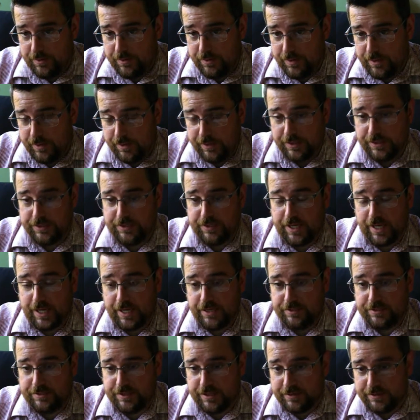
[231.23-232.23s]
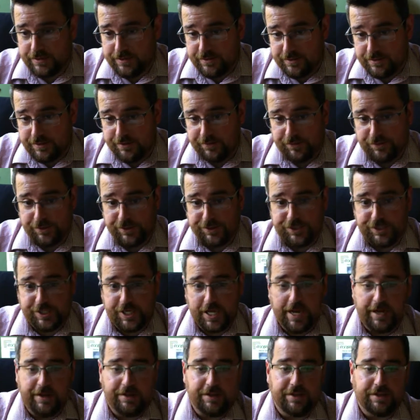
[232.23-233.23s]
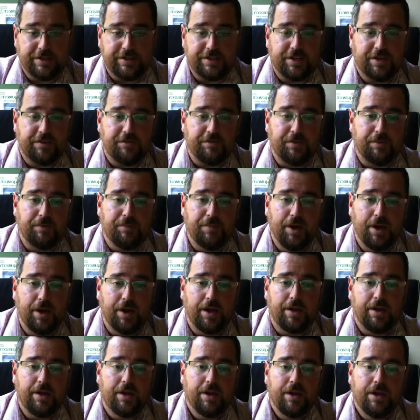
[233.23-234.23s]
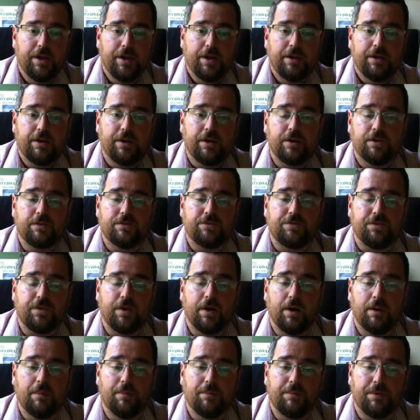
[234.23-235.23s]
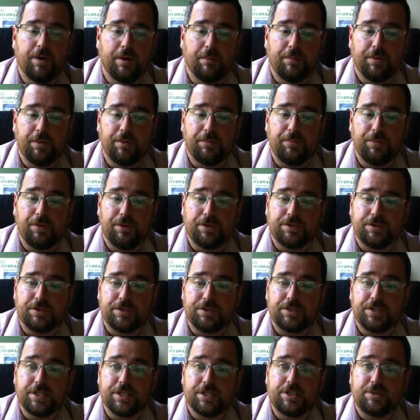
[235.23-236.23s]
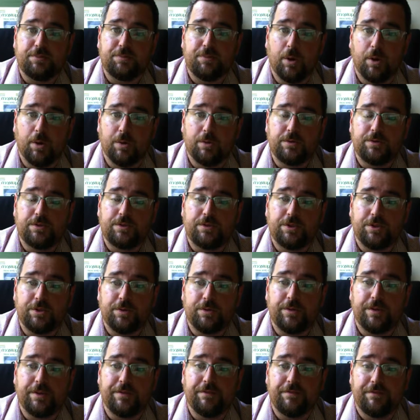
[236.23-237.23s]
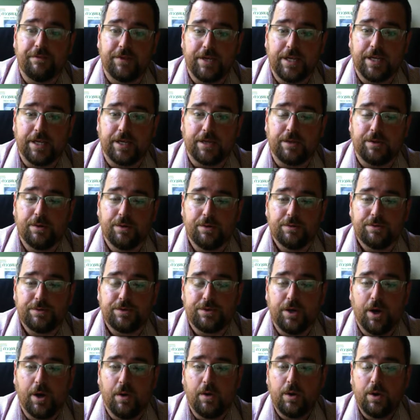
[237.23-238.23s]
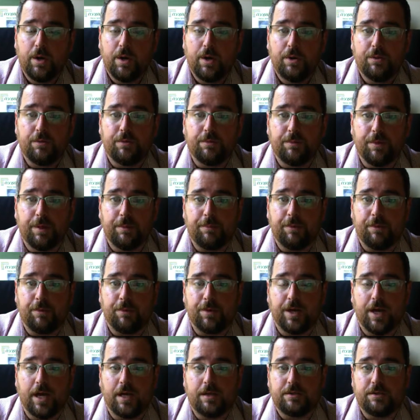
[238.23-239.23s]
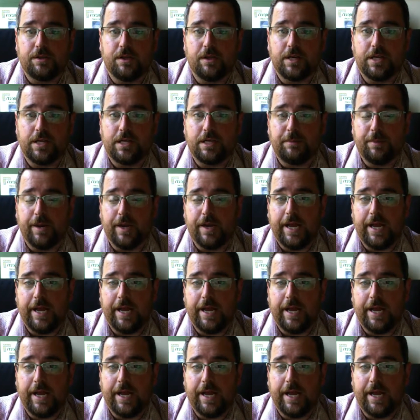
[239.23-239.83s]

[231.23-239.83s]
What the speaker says: in this case, that's differentiating itself for PUT, goes from number of persons exposed to the vehicle. So remember, we're not talking about